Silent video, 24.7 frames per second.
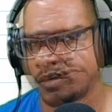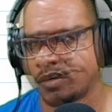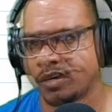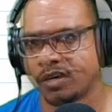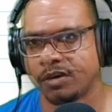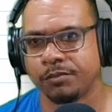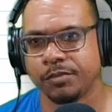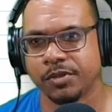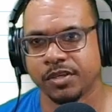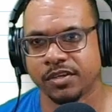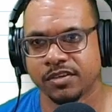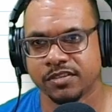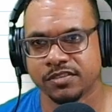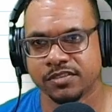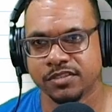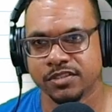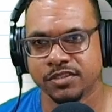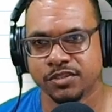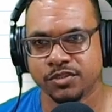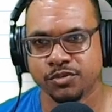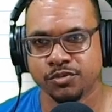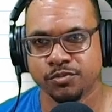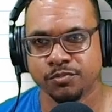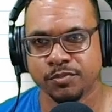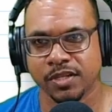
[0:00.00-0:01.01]
And because
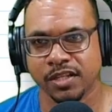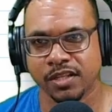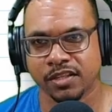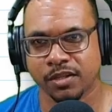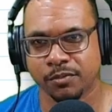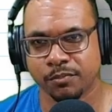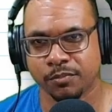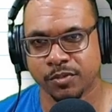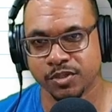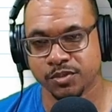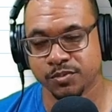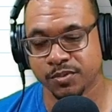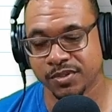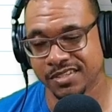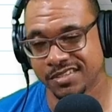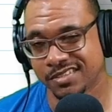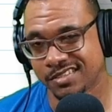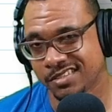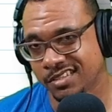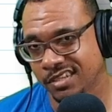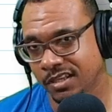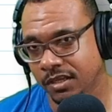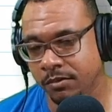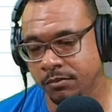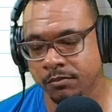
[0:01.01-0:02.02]
these two middle numbers were the
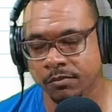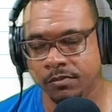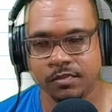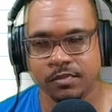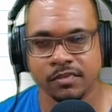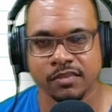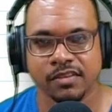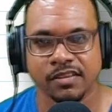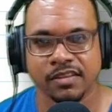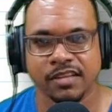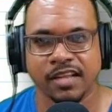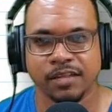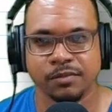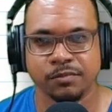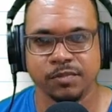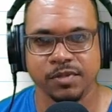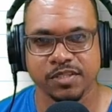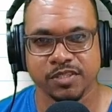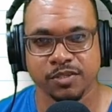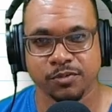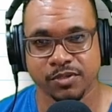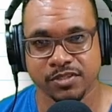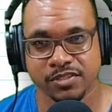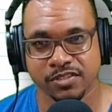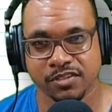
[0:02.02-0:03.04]
same, that
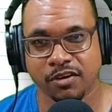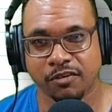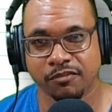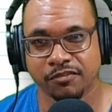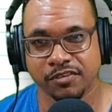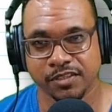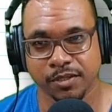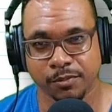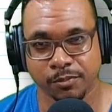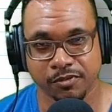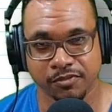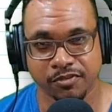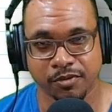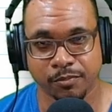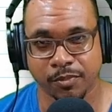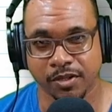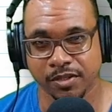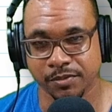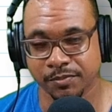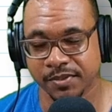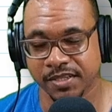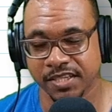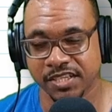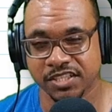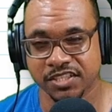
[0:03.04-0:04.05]
means it was comfortable for
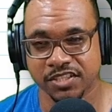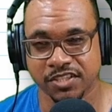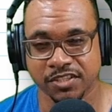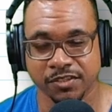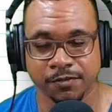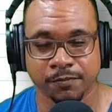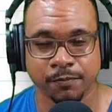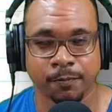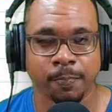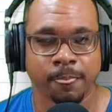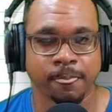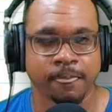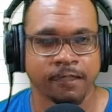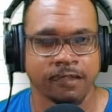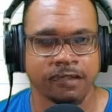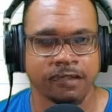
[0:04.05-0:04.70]
multiplication.